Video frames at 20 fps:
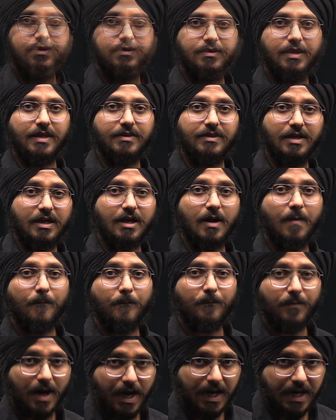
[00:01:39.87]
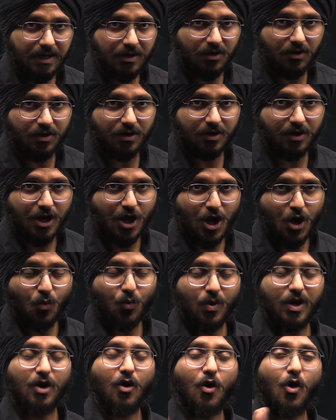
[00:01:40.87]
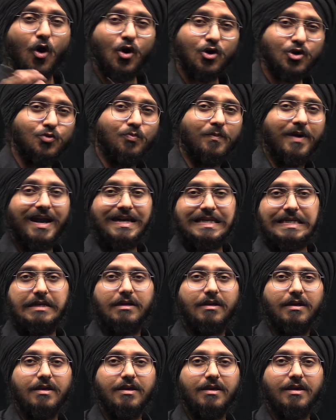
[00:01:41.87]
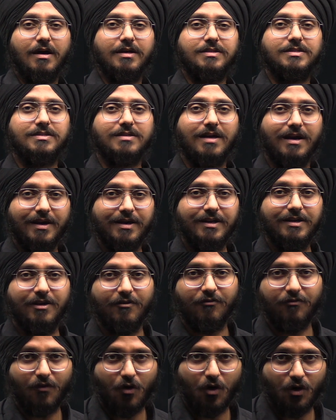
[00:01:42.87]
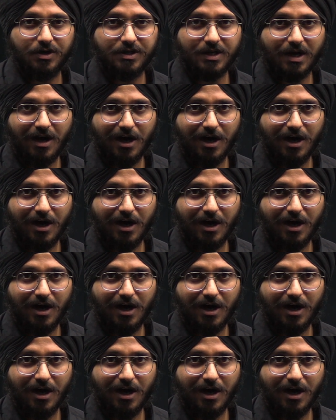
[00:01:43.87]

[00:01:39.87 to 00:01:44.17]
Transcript: then the compiler will automatically assign default